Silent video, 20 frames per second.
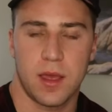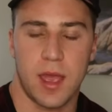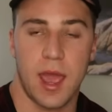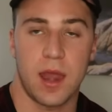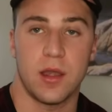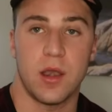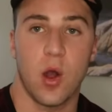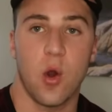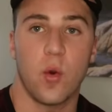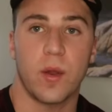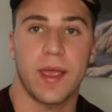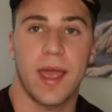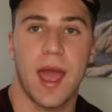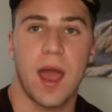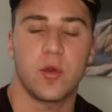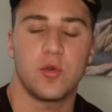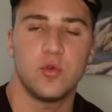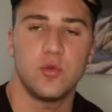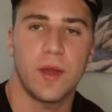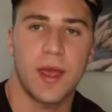at knowing
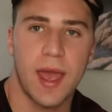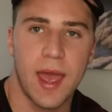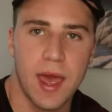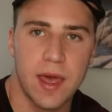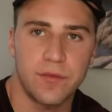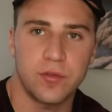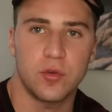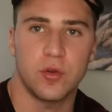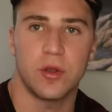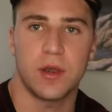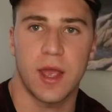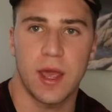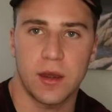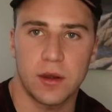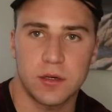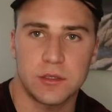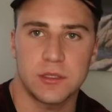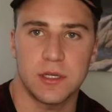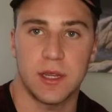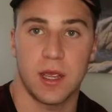how to have good
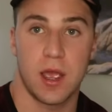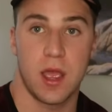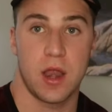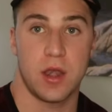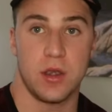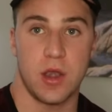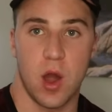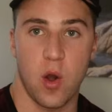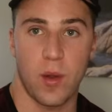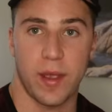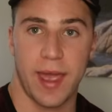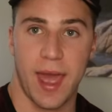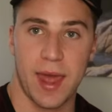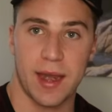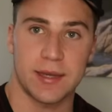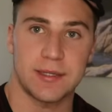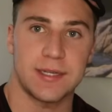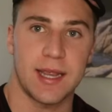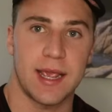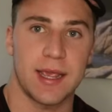energy, knowing how
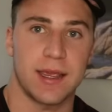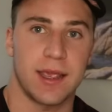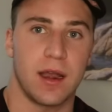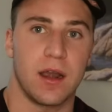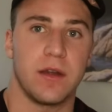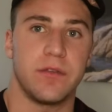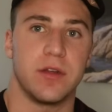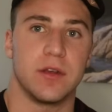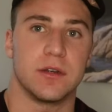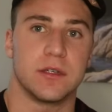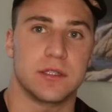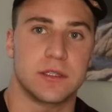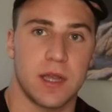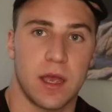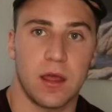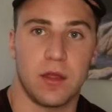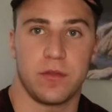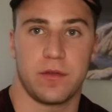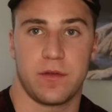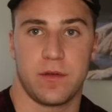to take care of
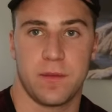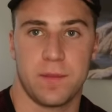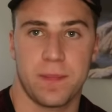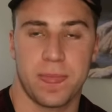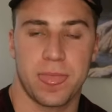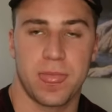yourself.